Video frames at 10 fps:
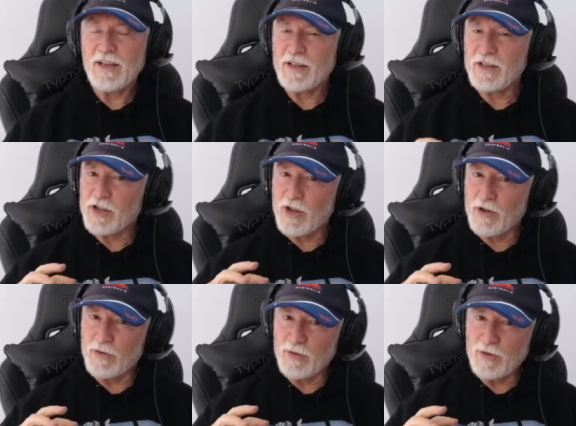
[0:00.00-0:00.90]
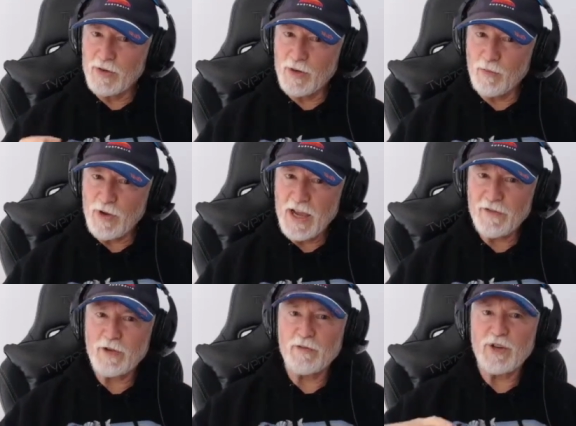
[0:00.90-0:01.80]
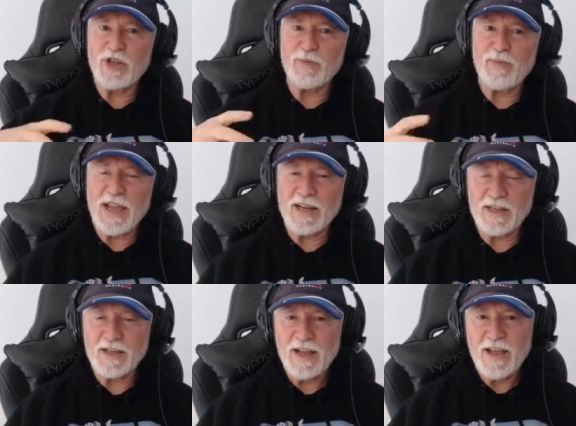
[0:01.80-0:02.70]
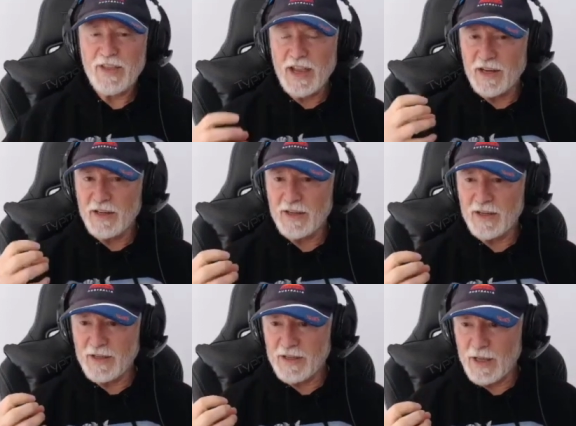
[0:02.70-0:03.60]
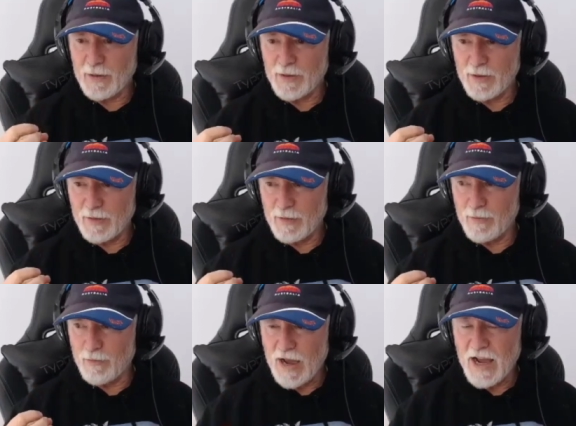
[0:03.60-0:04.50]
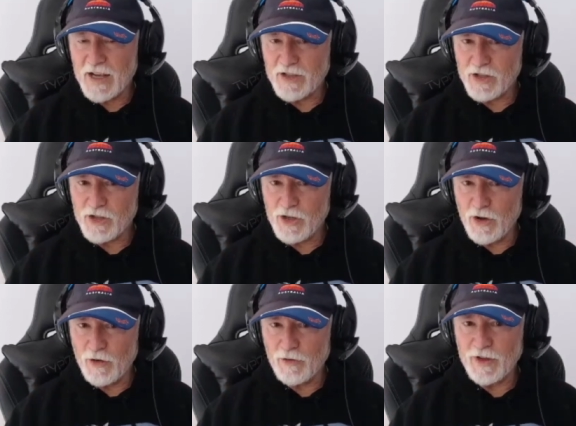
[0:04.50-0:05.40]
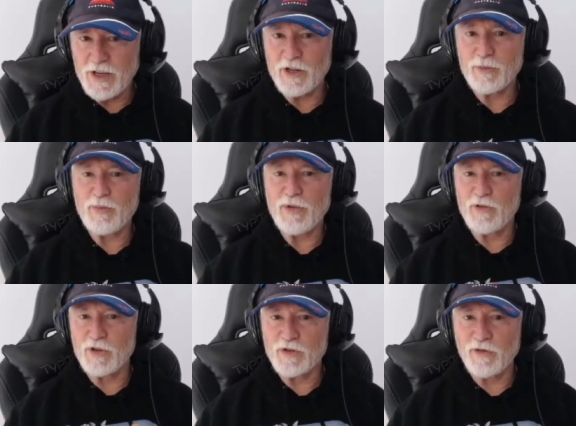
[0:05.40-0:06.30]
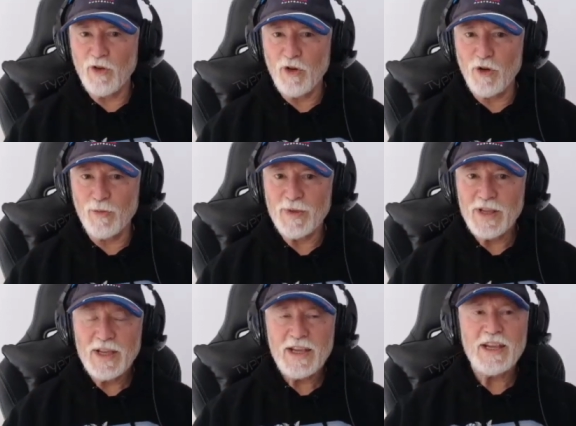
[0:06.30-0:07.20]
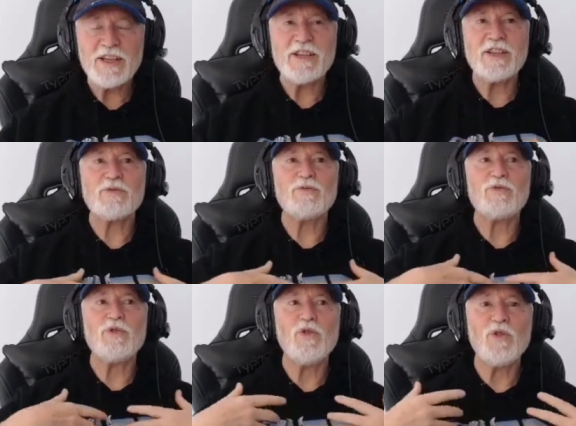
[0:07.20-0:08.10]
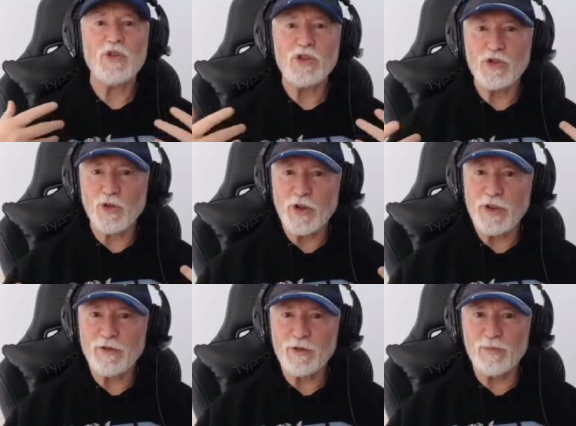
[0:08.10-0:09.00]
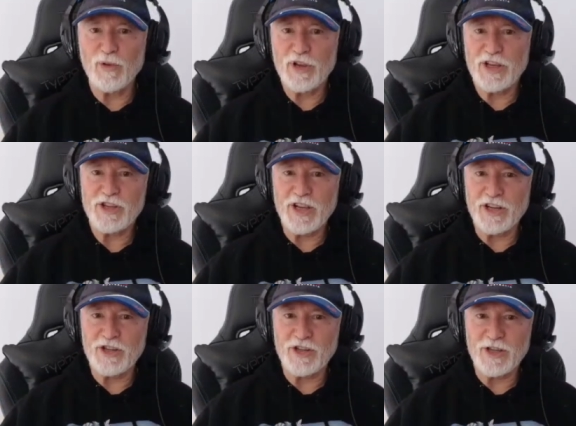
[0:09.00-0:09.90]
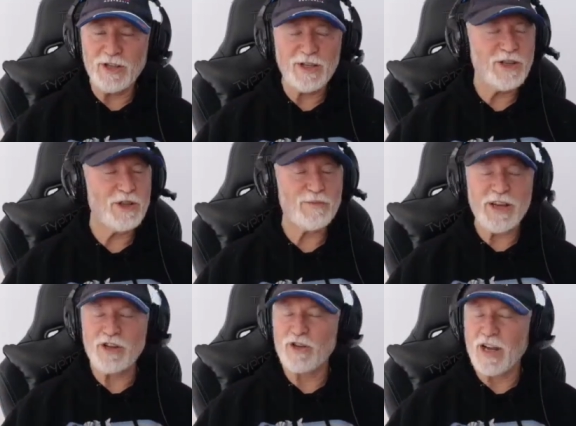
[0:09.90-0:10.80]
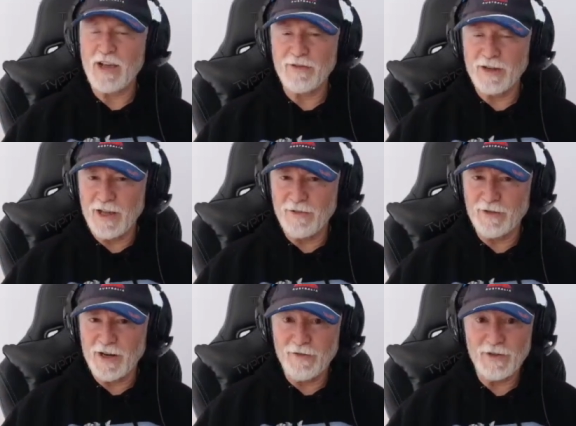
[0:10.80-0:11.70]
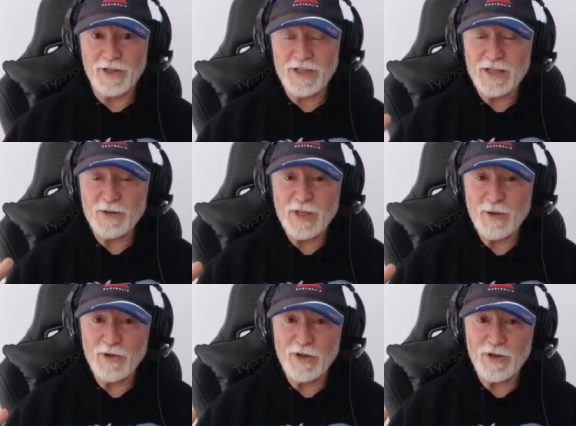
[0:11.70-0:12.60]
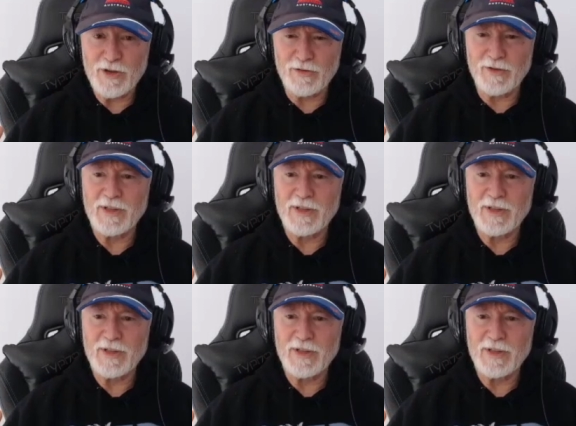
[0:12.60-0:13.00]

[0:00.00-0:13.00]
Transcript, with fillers: And so, you know, we have to respect that that Mars itself in its purest form is this raw, joyful, boyish energy that just makes you laugh and laugh and laugh because that's what they want to do.